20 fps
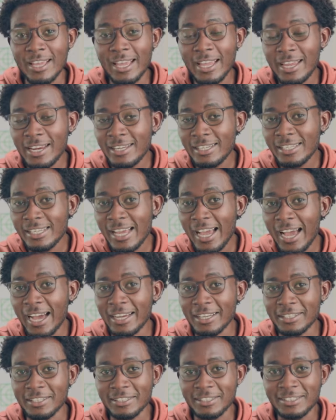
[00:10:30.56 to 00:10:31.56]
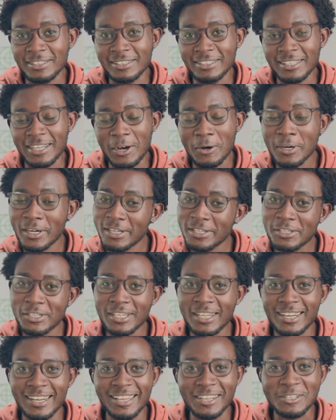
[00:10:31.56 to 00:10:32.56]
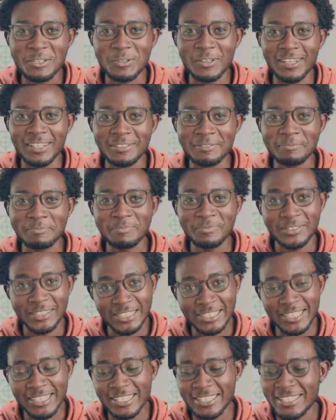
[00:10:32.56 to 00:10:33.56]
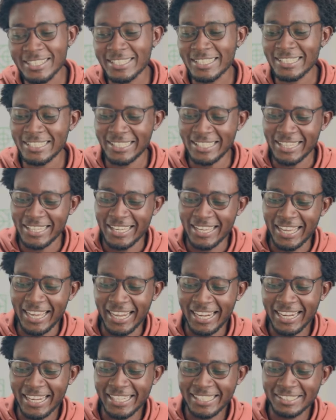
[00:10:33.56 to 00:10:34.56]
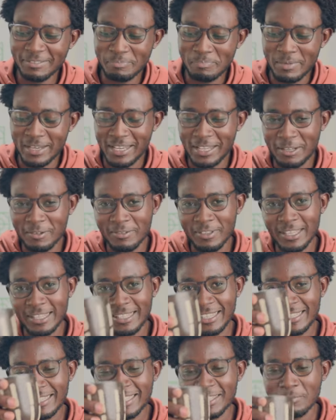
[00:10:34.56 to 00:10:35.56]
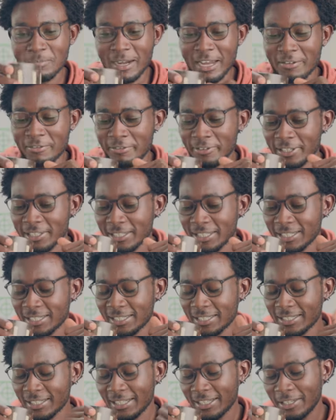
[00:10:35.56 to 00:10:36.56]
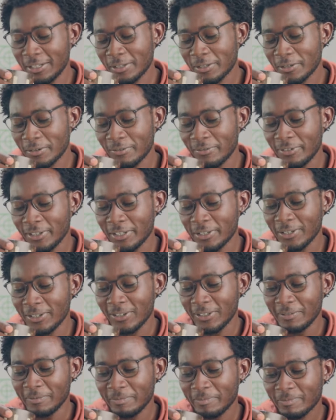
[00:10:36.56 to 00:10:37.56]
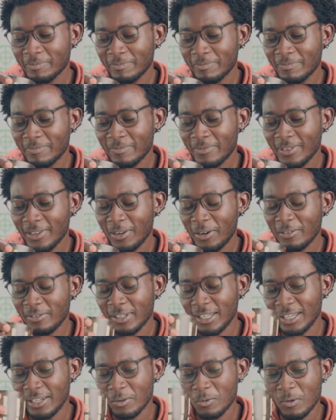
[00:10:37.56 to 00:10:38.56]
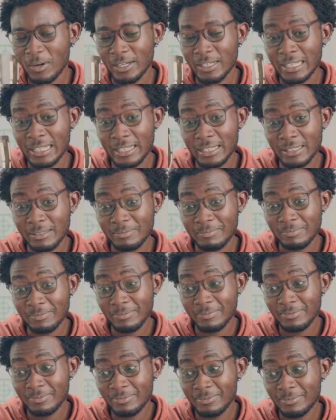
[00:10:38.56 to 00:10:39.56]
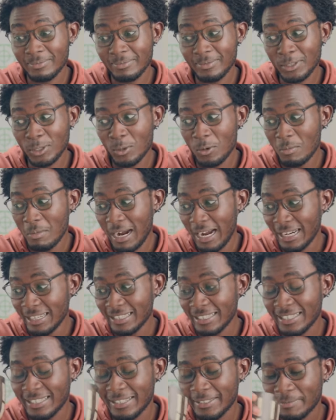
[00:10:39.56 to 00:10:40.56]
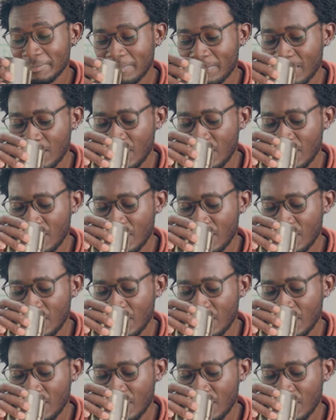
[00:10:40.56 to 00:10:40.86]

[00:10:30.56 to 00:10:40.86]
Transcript: And yeah, I'll catch you in the next one. Cheers. I can't believe that this is my first YouTube video over like what, like two months?